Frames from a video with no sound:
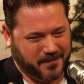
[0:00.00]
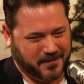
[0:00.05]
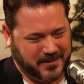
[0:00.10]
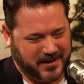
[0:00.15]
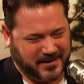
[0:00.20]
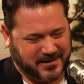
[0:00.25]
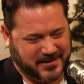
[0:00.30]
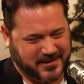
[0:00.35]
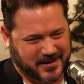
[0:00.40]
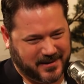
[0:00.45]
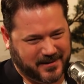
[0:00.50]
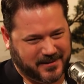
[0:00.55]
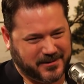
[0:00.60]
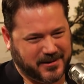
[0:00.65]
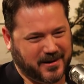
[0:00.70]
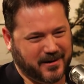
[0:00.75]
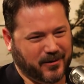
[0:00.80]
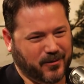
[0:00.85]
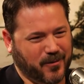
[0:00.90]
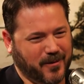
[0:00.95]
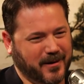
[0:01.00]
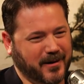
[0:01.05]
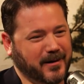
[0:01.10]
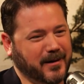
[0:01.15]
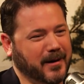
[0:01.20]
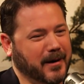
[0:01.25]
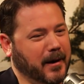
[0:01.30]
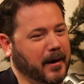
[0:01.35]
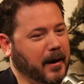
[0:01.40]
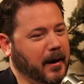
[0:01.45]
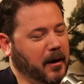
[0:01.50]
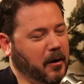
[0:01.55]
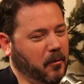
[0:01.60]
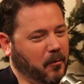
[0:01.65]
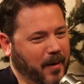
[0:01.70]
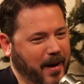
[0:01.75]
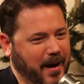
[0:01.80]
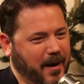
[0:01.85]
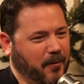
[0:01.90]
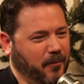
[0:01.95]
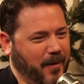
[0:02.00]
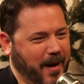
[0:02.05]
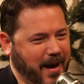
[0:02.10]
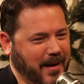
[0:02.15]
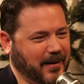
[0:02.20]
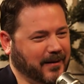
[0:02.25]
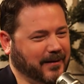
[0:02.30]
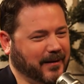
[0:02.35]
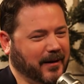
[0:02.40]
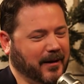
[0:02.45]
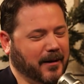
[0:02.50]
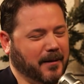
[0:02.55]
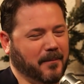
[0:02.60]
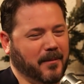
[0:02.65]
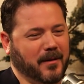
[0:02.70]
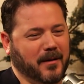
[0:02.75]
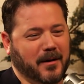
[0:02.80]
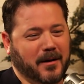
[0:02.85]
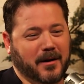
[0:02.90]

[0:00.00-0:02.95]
Texas Senator John Cornyn, ran into him,